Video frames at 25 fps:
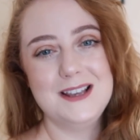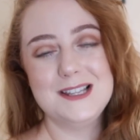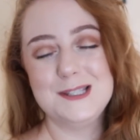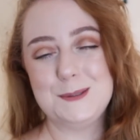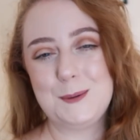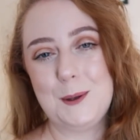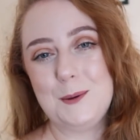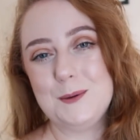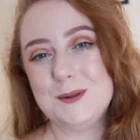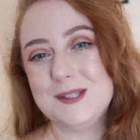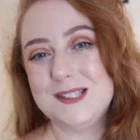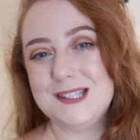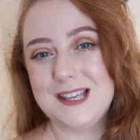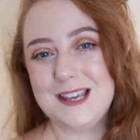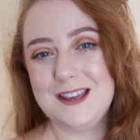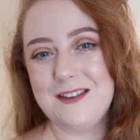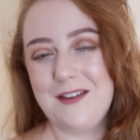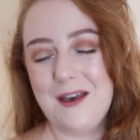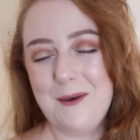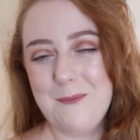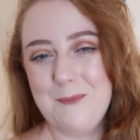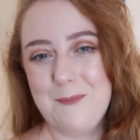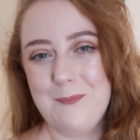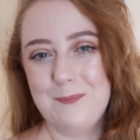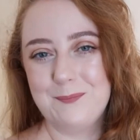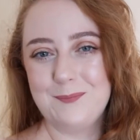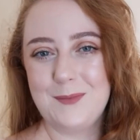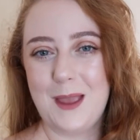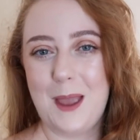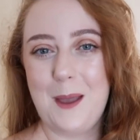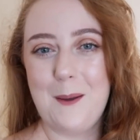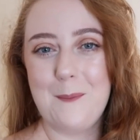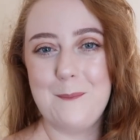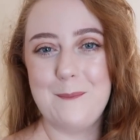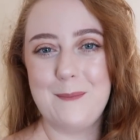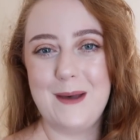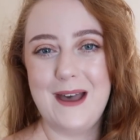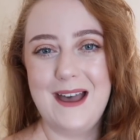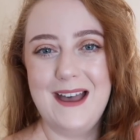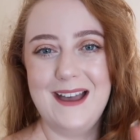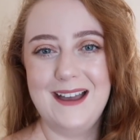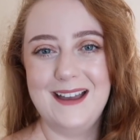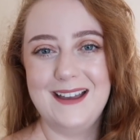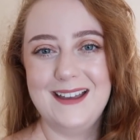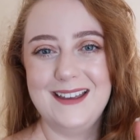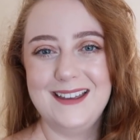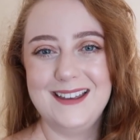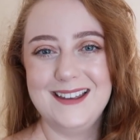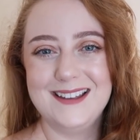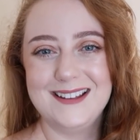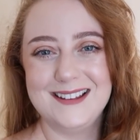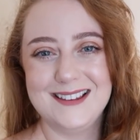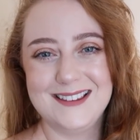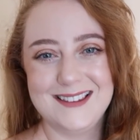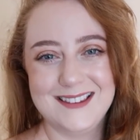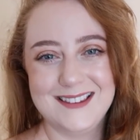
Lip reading: So I will see you then. Bye.